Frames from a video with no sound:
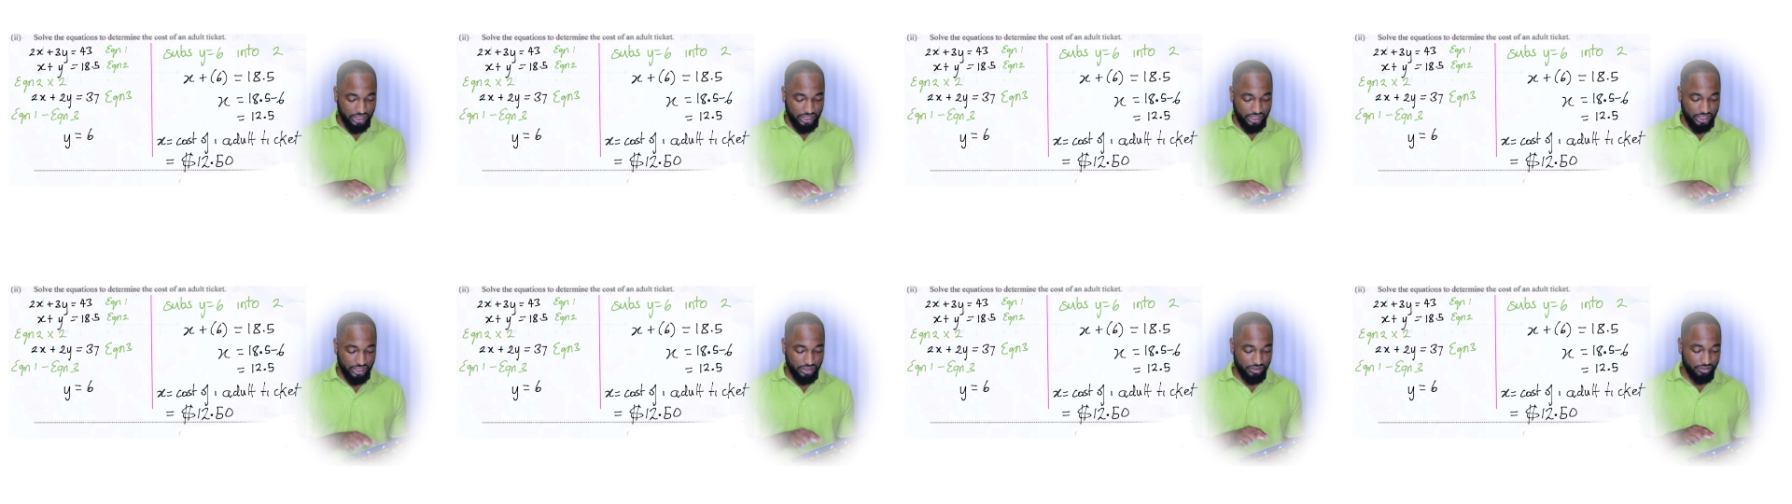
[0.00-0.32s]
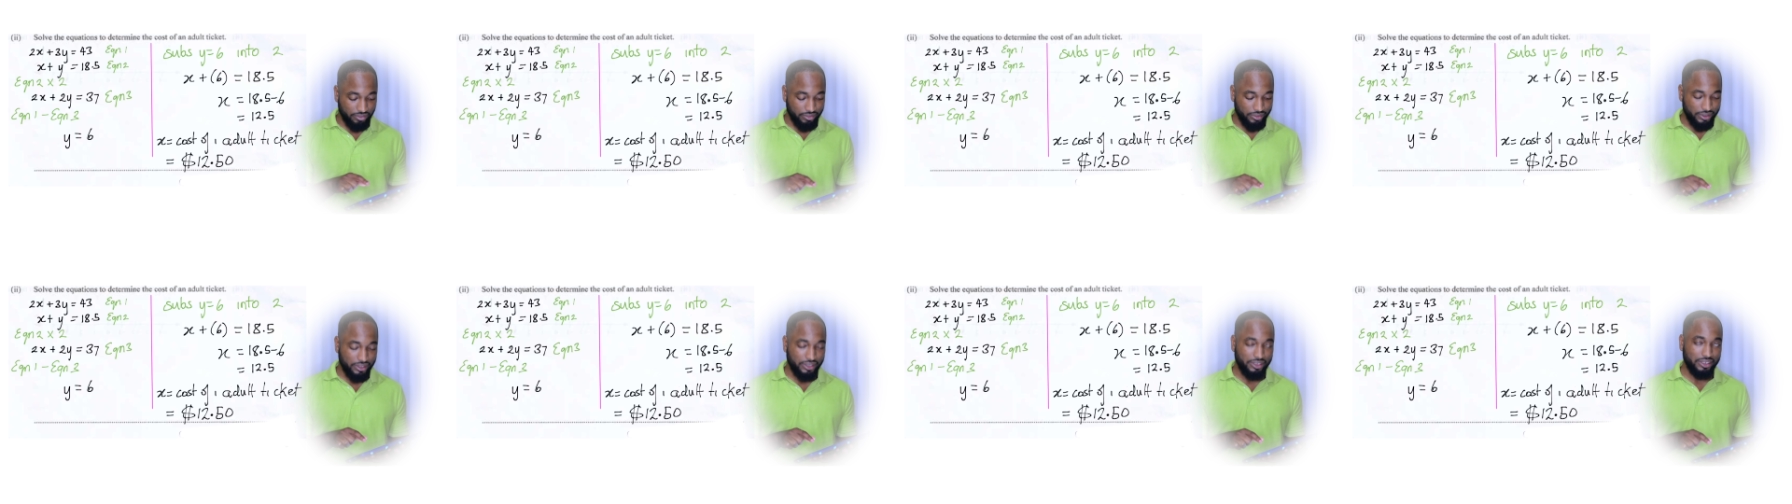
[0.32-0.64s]
ticket.
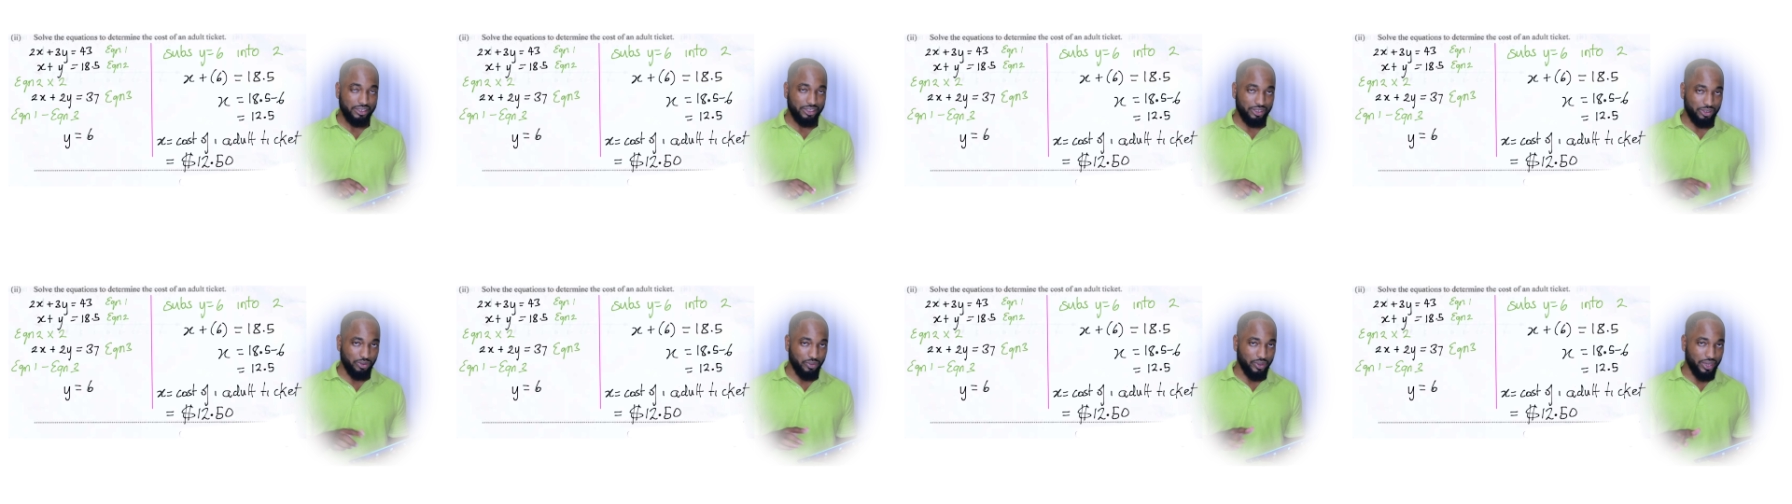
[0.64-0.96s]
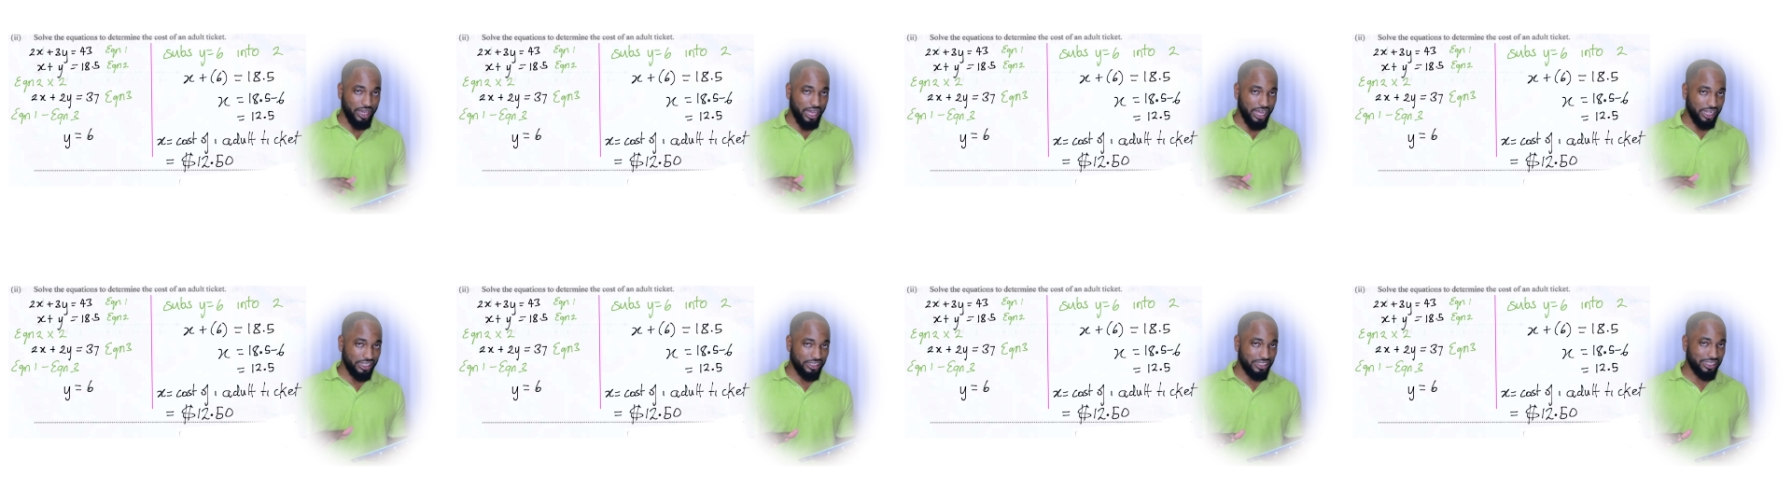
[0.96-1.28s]
So
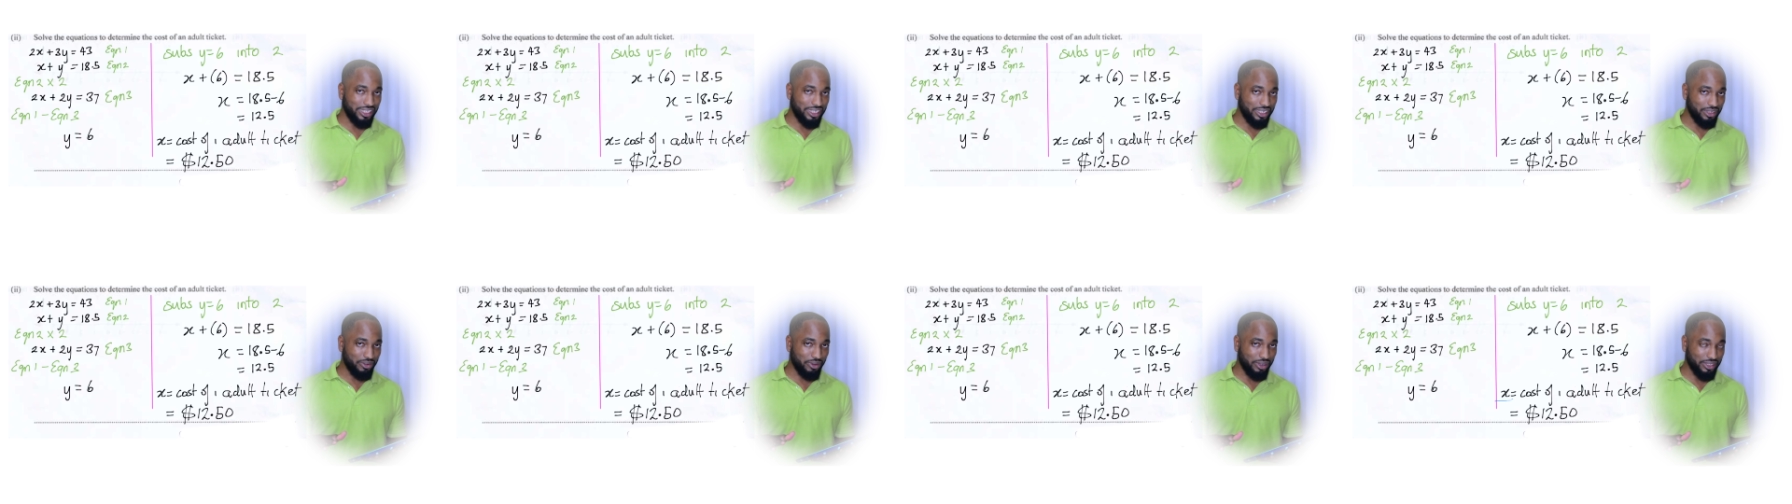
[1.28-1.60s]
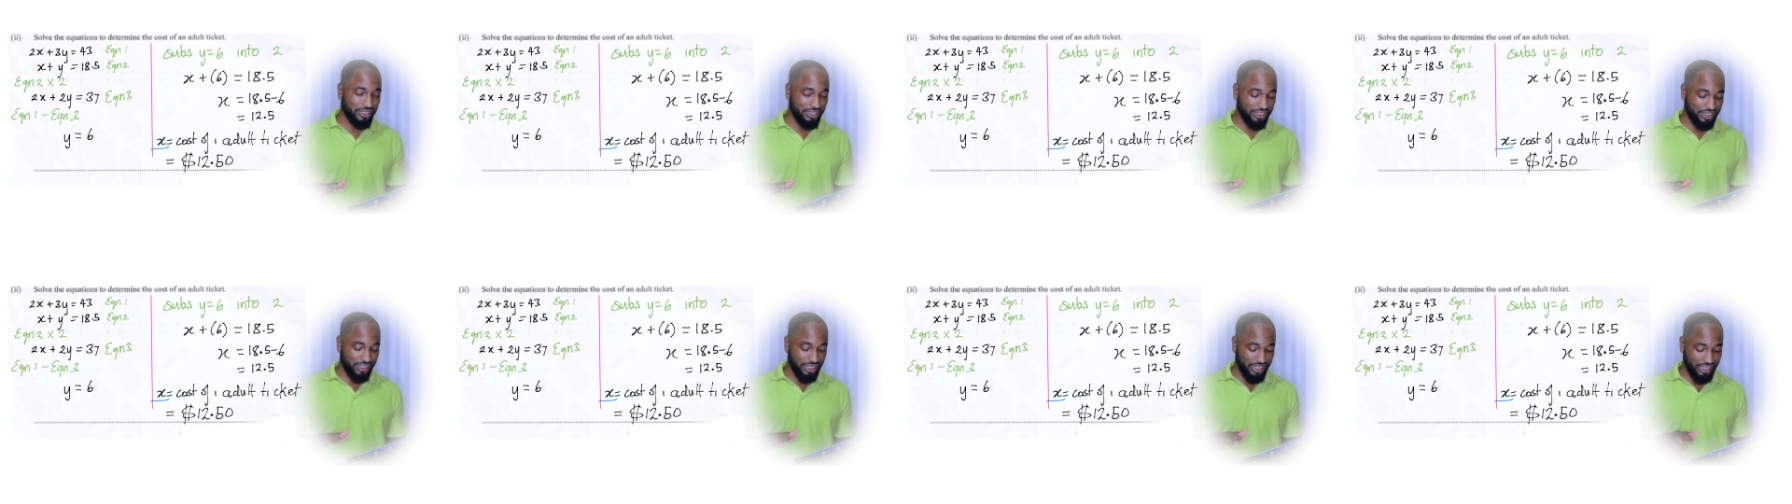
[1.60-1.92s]
we answer any
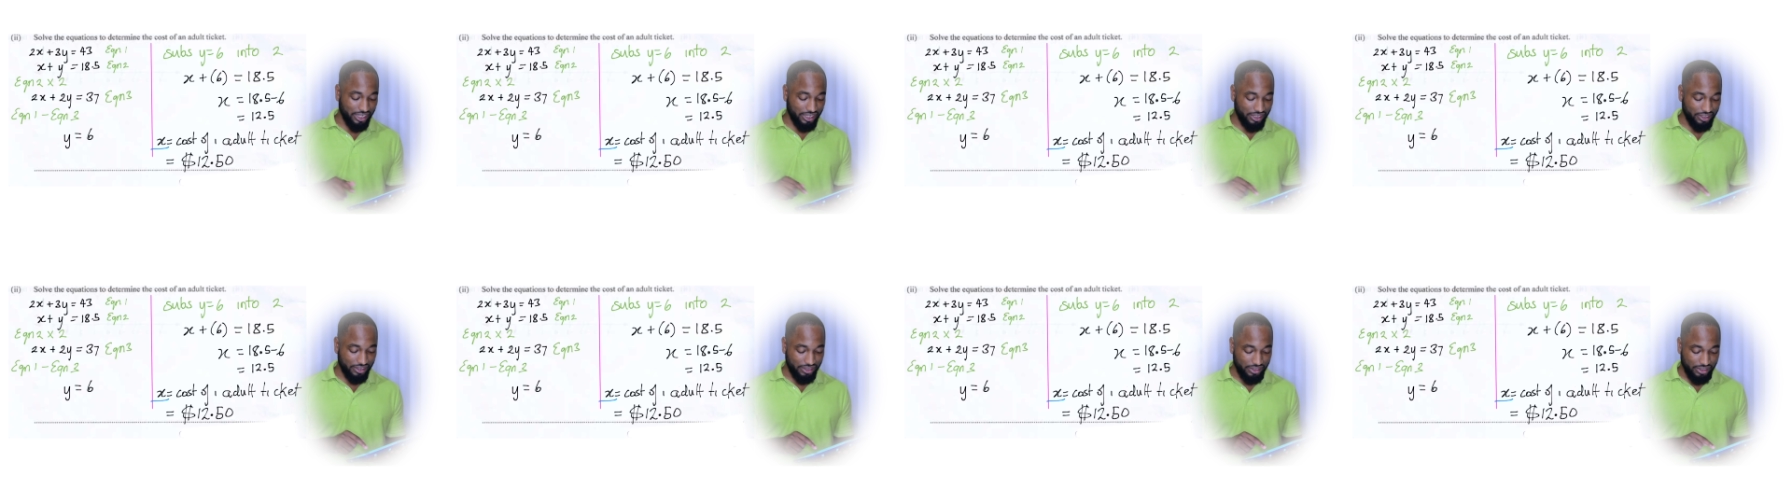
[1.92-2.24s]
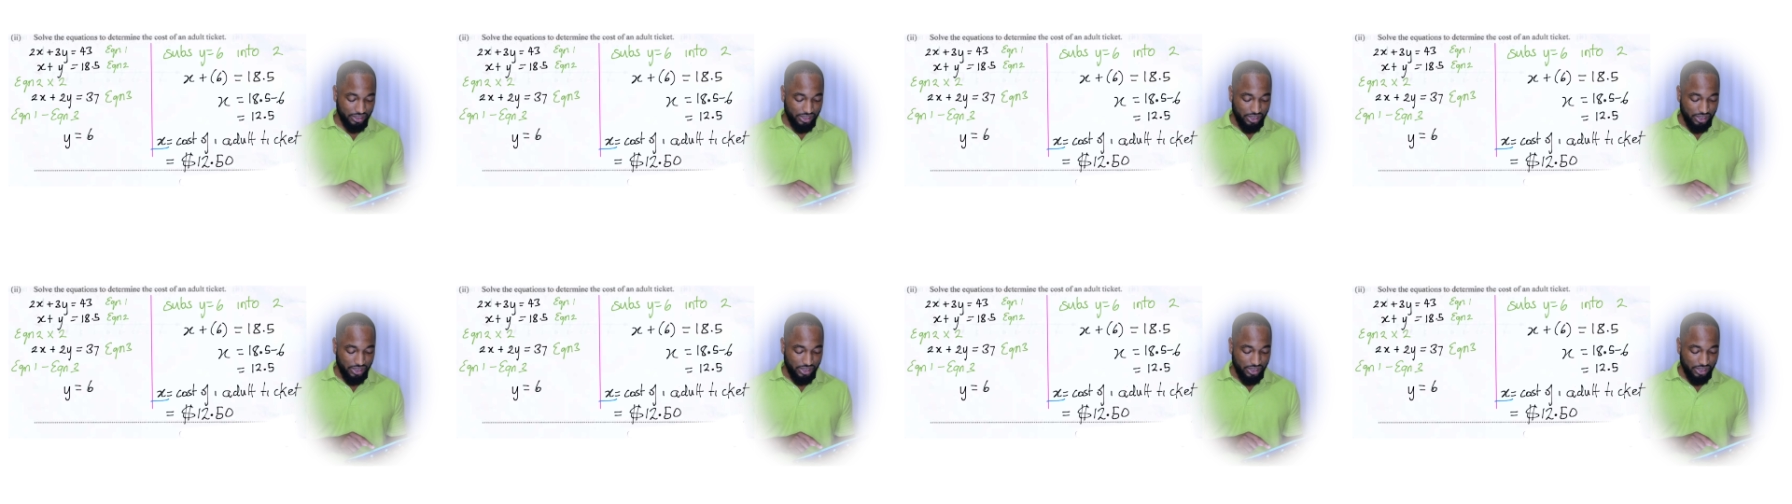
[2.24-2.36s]
question now.